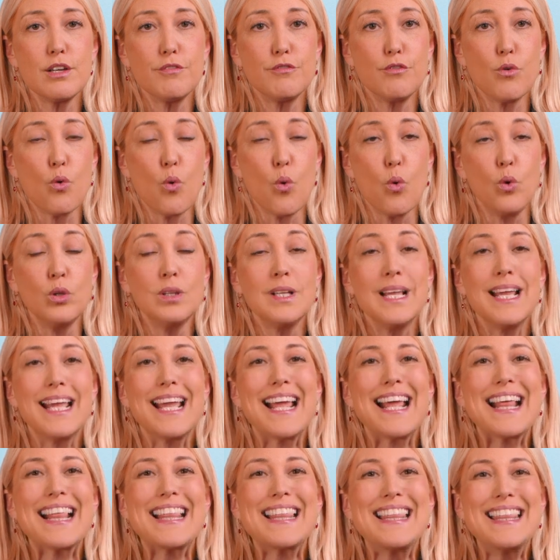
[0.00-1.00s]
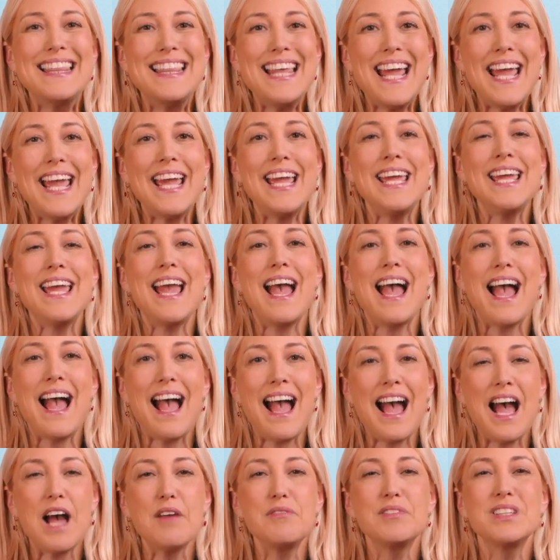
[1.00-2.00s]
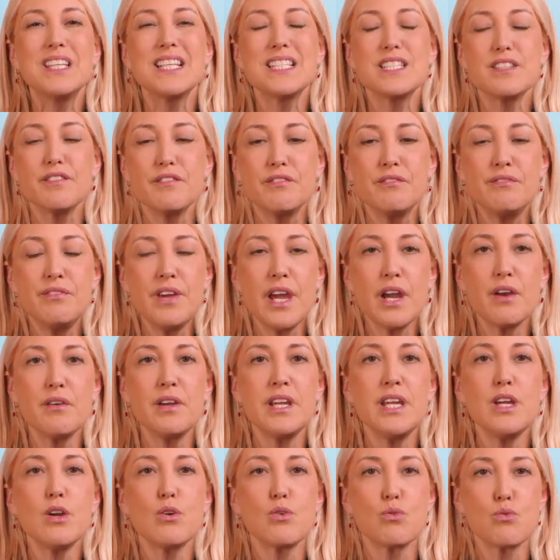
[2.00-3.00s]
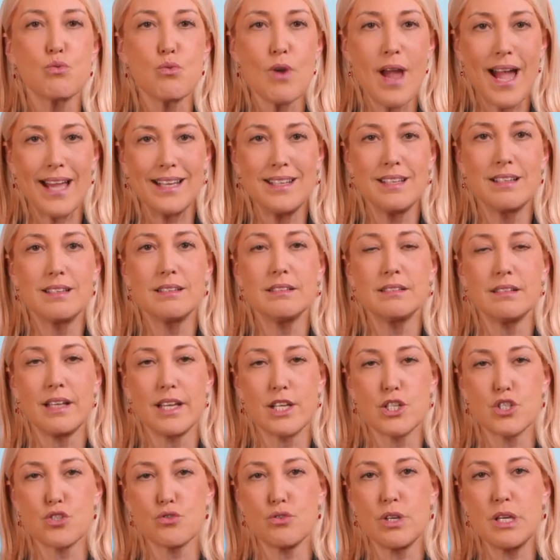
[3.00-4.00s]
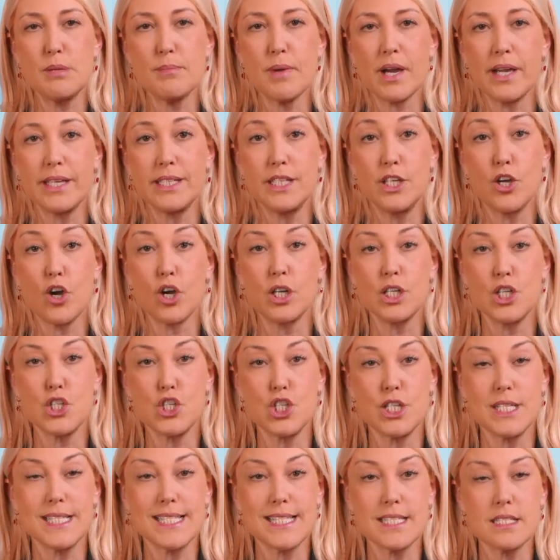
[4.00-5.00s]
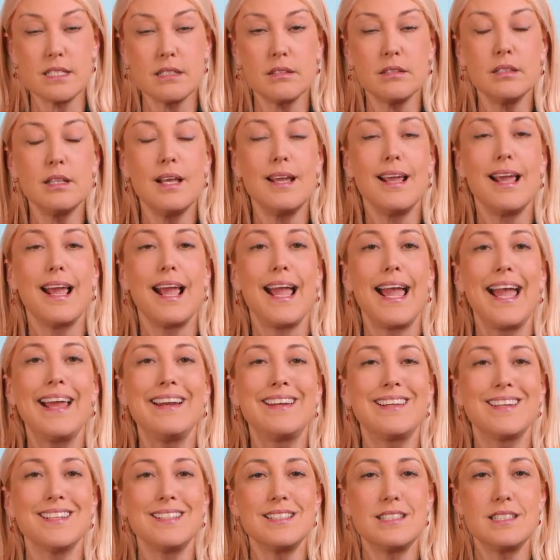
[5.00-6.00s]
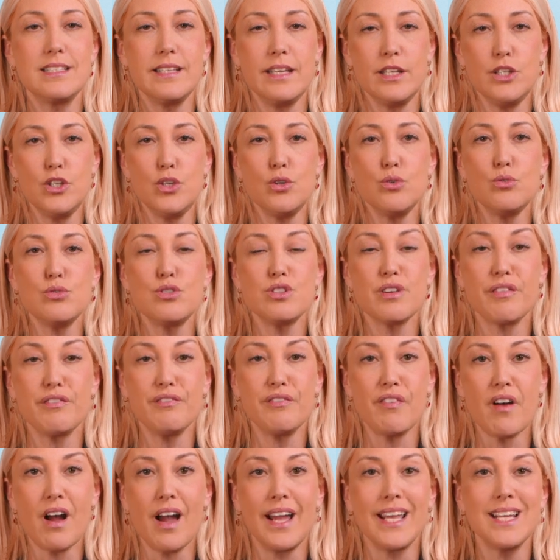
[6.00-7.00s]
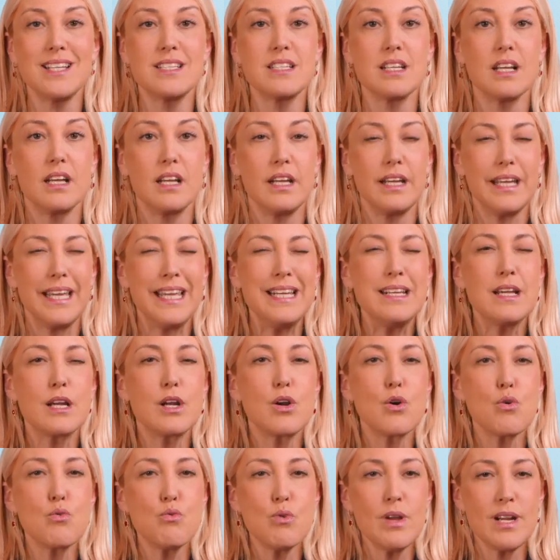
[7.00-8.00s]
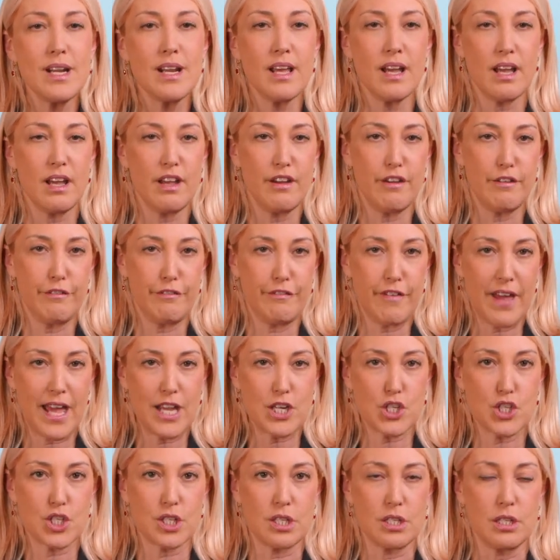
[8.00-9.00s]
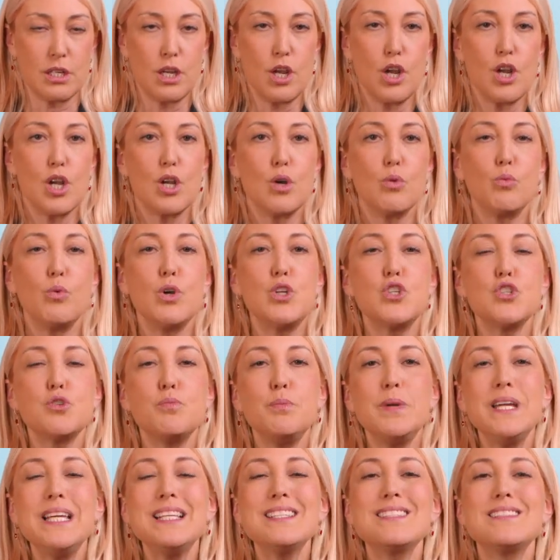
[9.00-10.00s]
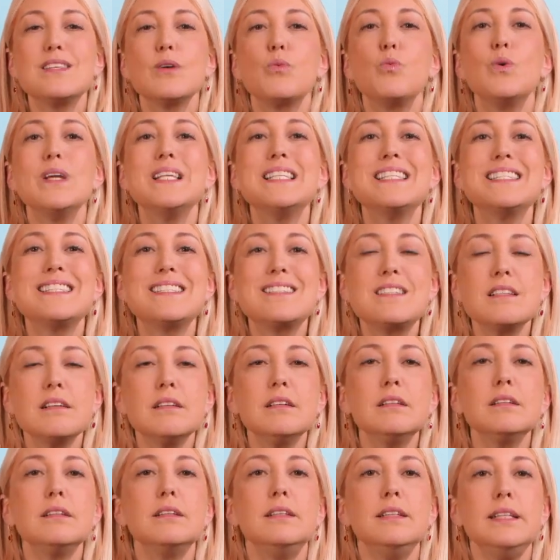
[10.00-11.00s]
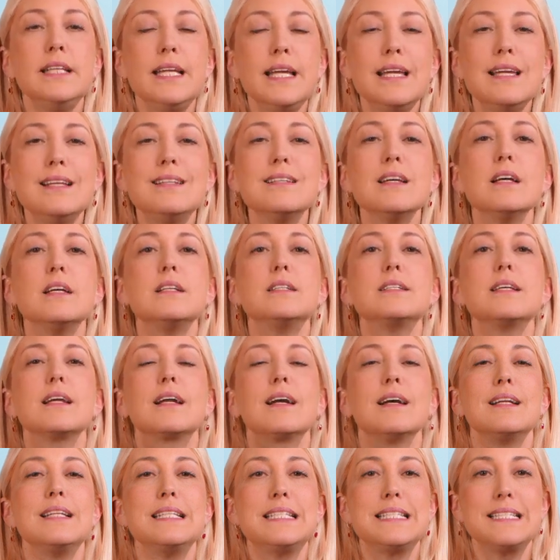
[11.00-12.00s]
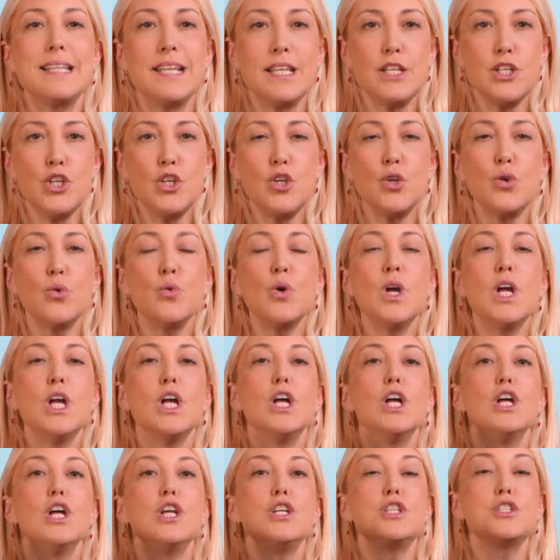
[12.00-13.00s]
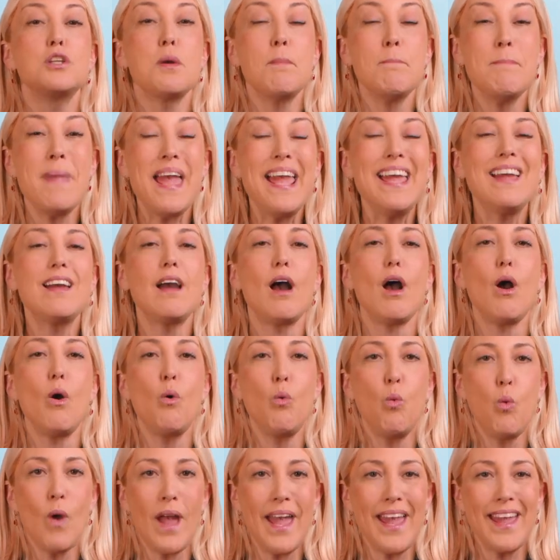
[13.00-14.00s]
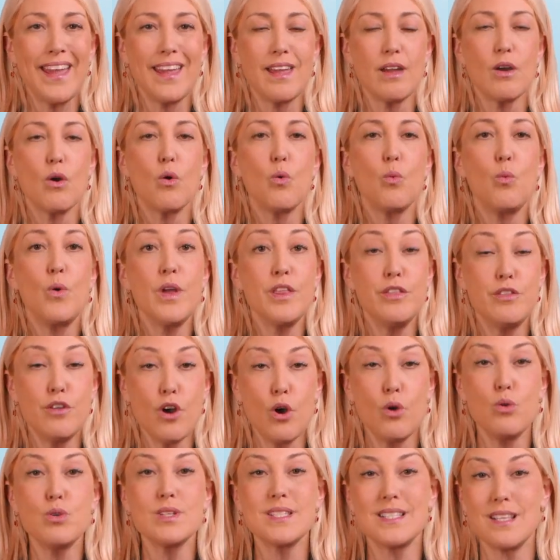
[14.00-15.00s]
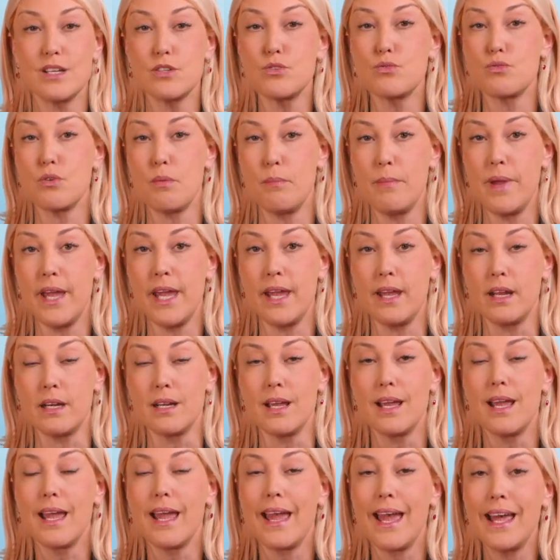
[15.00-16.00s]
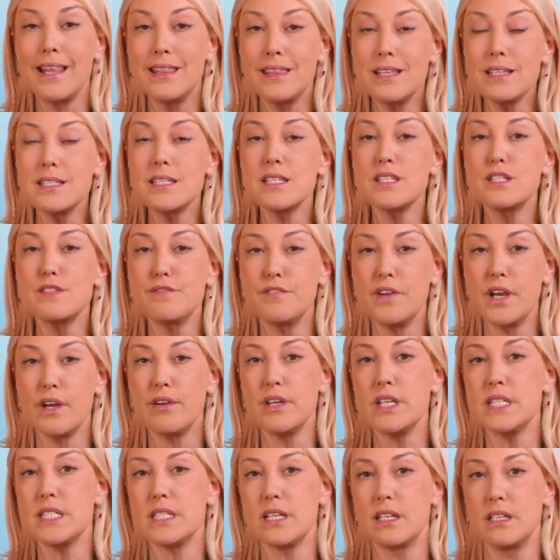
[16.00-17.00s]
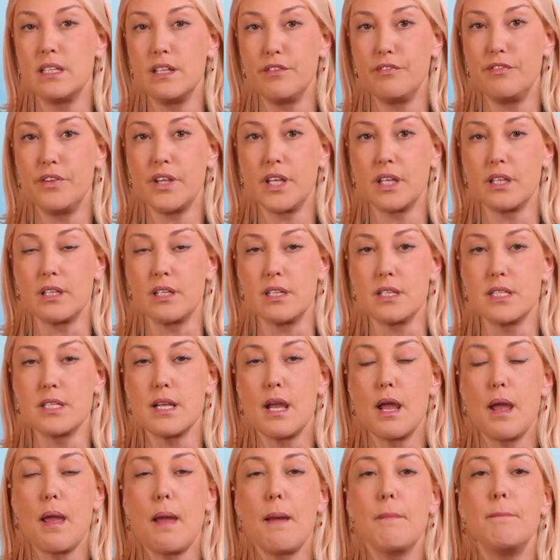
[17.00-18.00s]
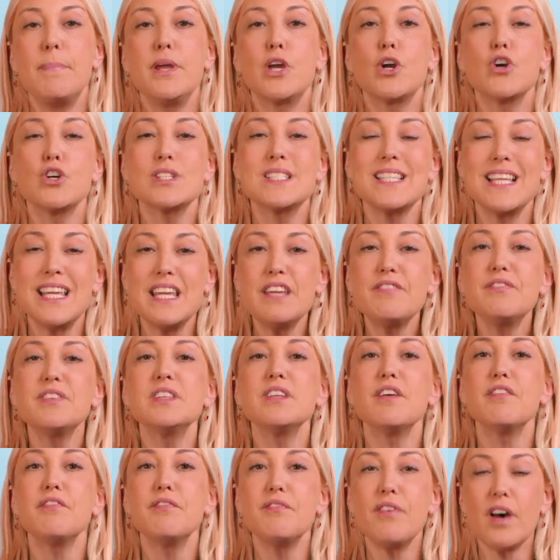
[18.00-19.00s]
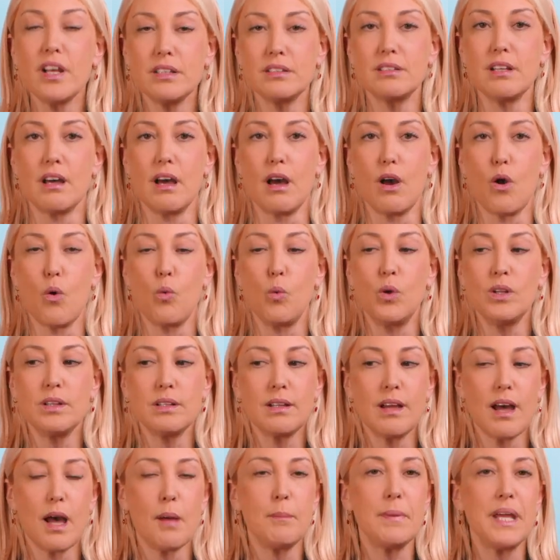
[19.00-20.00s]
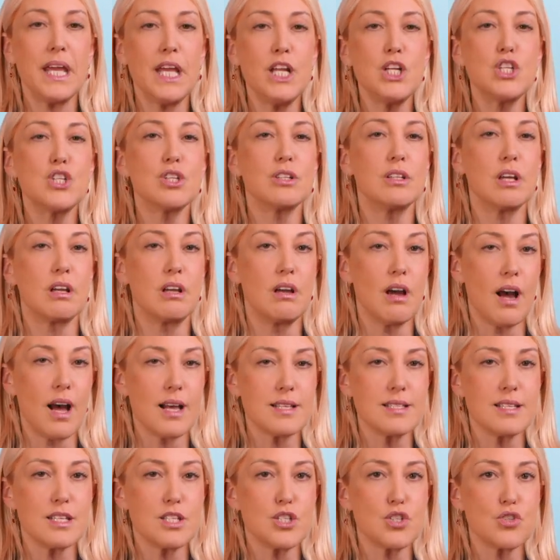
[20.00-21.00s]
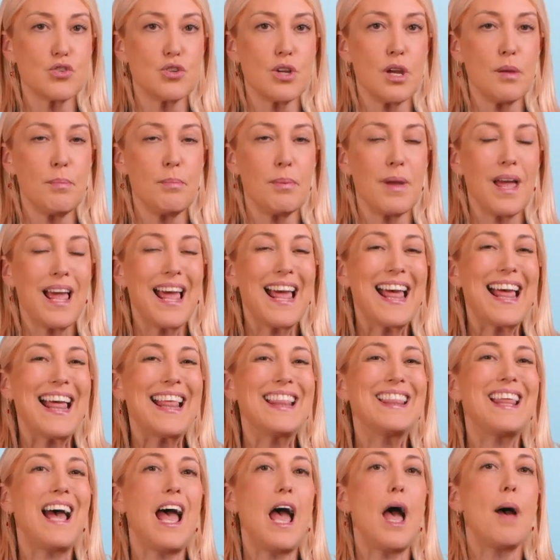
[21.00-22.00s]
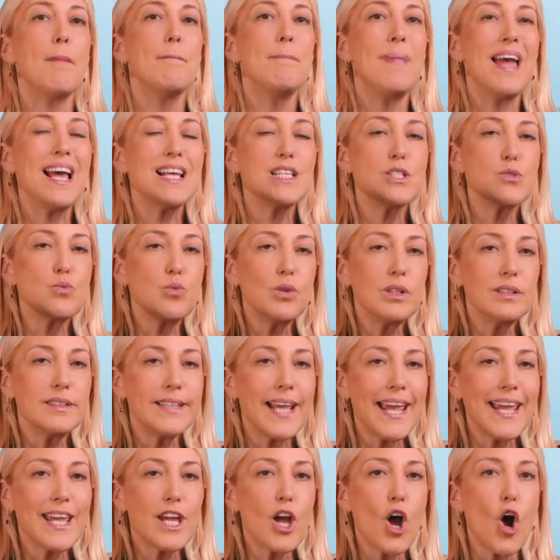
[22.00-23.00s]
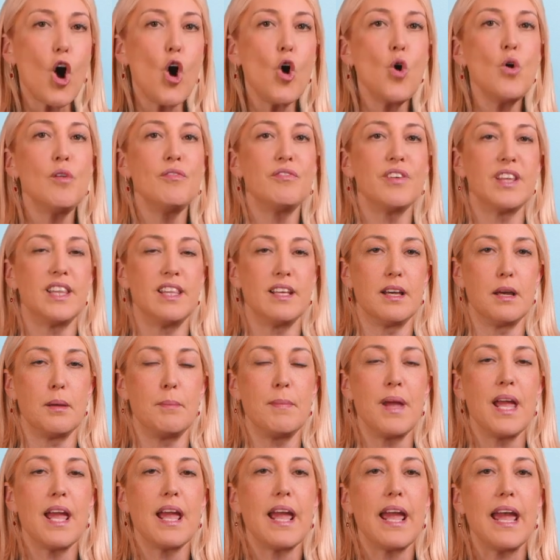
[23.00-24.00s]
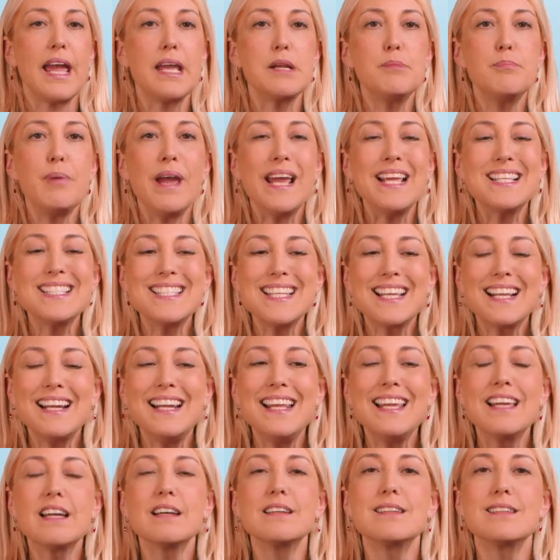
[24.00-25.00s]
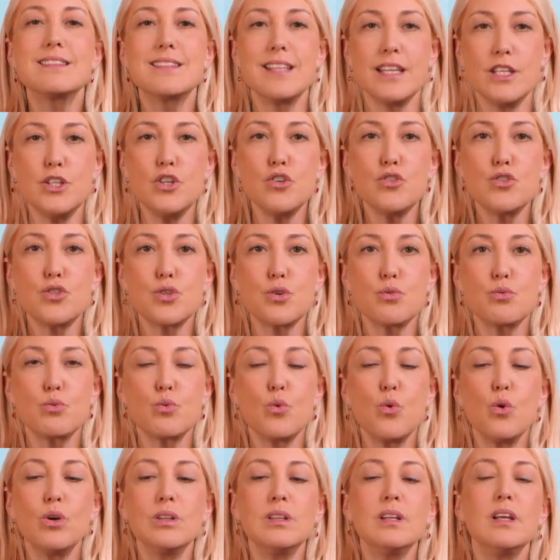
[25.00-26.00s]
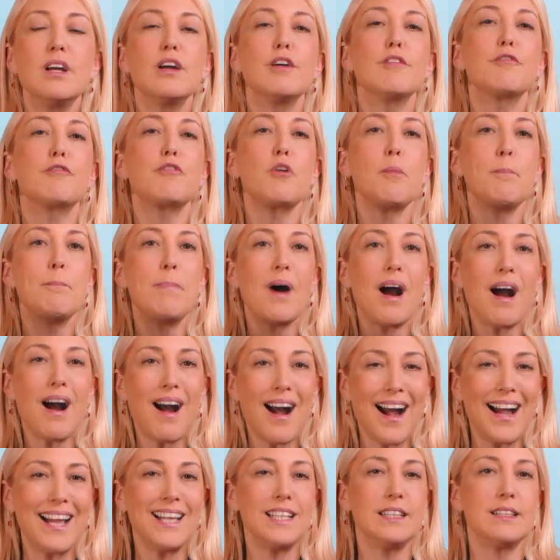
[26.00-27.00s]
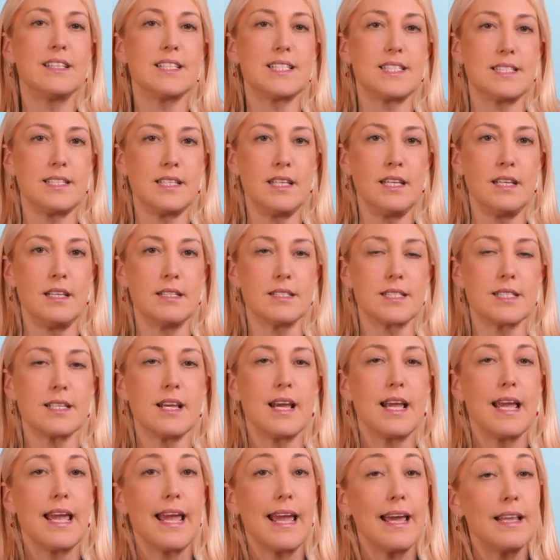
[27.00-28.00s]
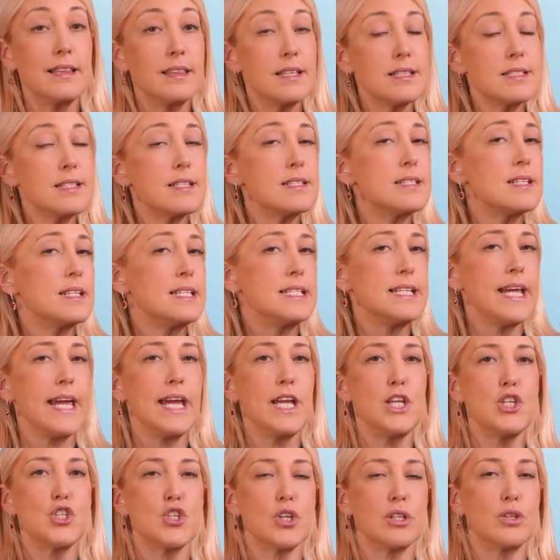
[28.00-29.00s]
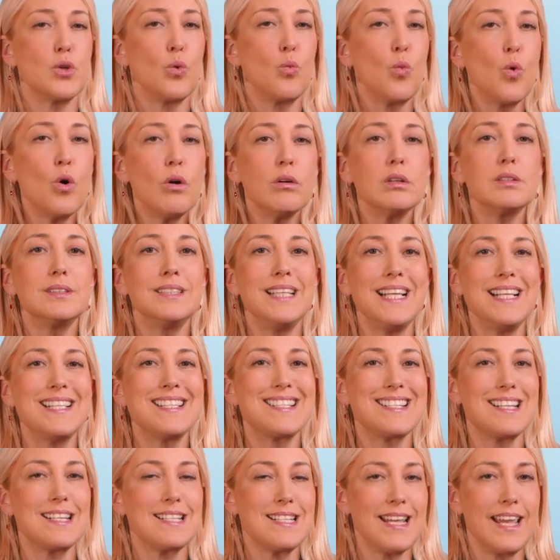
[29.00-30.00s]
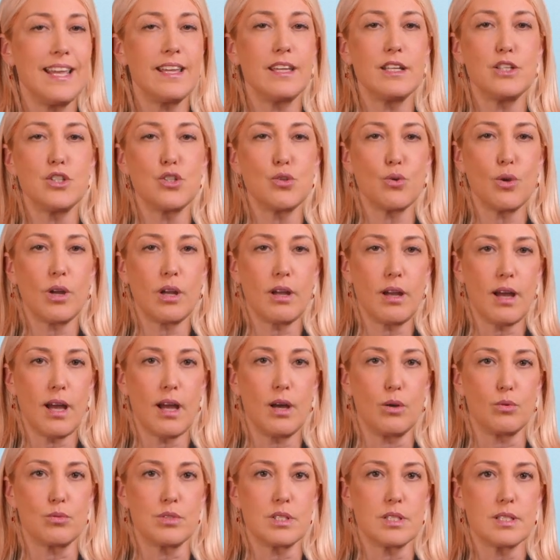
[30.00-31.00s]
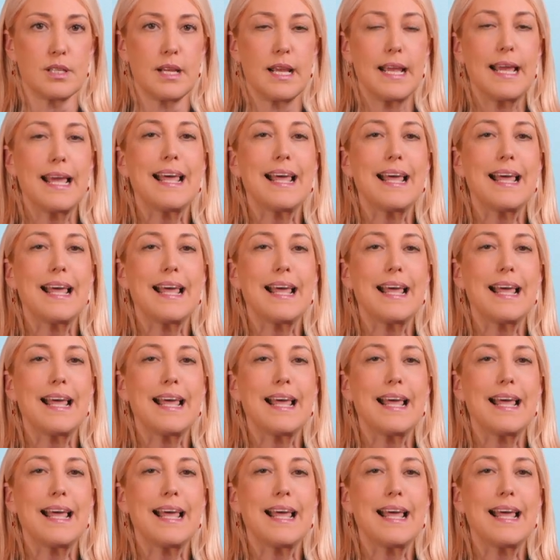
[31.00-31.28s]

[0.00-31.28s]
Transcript: of all, they have this very radical, extreme ideology still and continue to fight in a guerrilla fashion, which means that we still need to continue to make a way with those that remain. And this is very significant because if the Fatah will come into the Gaza Strip, the Hamas will take over them and basically continue to rule from behind the scenes. And this is a danger the world needs to take into account.